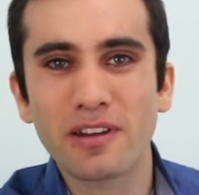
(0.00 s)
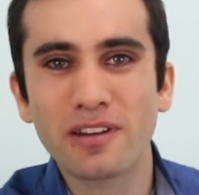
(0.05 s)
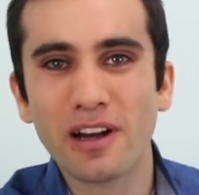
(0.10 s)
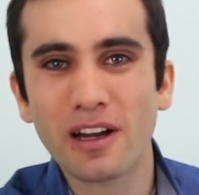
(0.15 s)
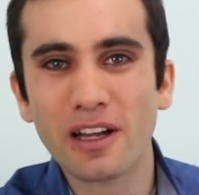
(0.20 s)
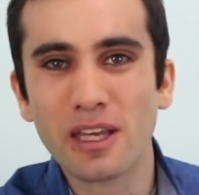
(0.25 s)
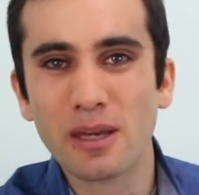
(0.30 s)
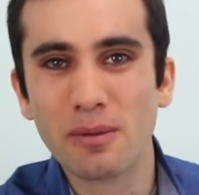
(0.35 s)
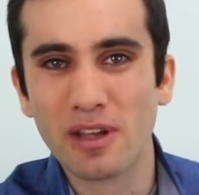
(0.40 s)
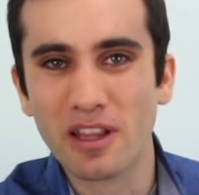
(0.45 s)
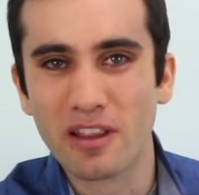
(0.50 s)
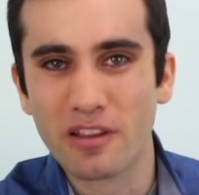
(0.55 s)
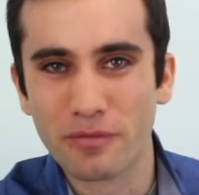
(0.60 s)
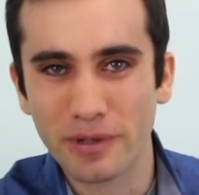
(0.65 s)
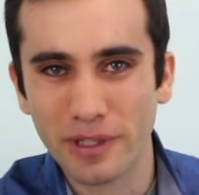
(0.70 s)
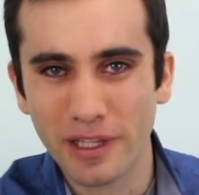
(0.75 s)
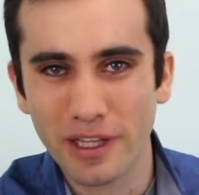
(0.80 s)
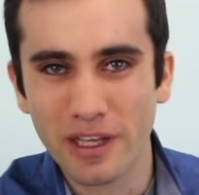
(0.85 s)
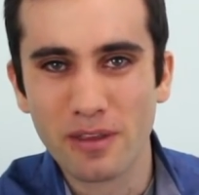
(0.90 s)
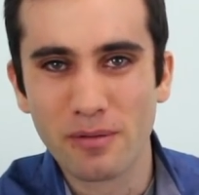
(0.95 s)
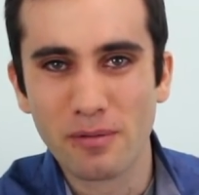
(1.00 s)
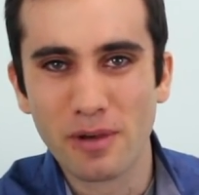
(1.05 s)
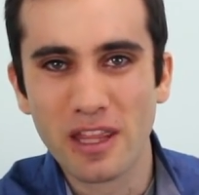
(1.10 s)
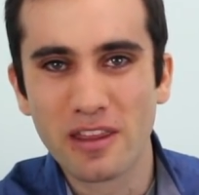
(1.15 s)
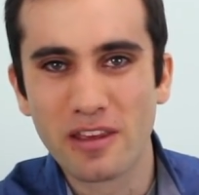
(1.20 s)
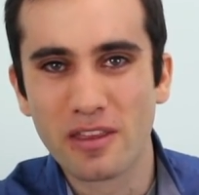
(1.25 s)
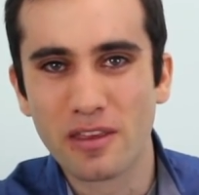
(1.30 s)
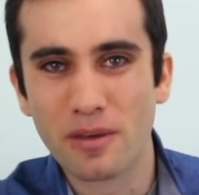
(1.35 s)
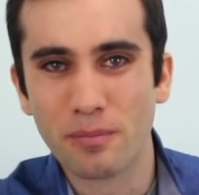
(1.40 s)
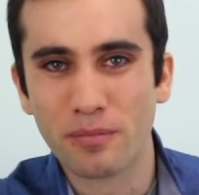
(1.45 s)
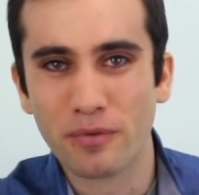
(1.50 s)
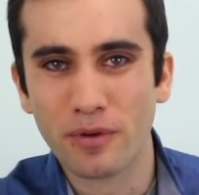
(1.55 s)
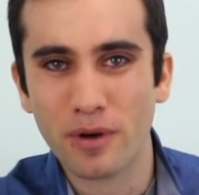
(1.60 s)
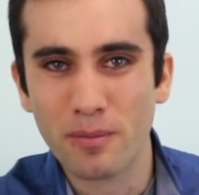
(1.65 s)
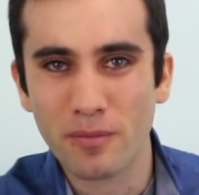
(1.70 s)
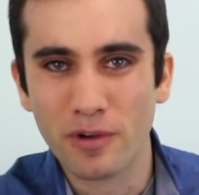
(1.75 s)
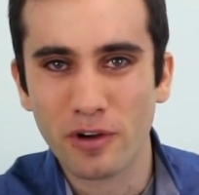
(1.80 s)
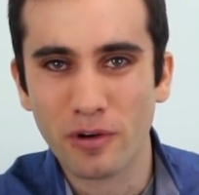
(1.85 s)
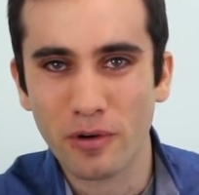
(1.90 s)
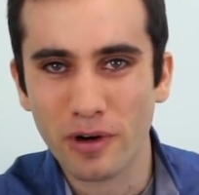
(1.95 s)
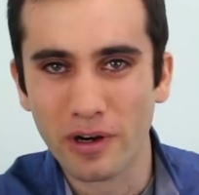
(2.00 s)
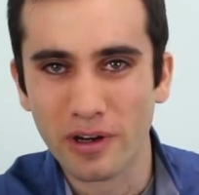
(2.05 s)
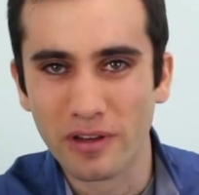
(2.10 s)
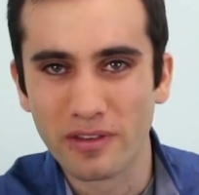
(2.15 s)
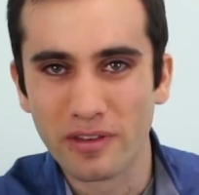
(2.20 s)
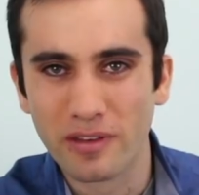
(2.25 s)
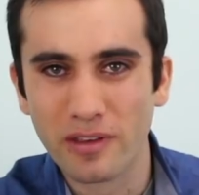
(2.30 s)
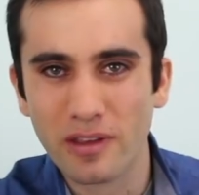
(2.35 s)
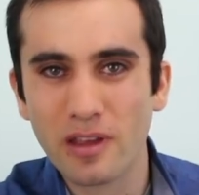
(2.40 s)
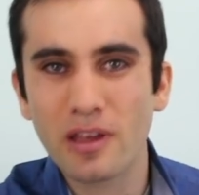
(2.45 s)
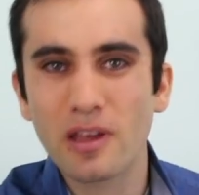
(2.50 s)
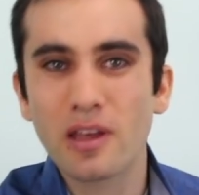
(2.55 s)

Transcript: documents released by the Supreme Court.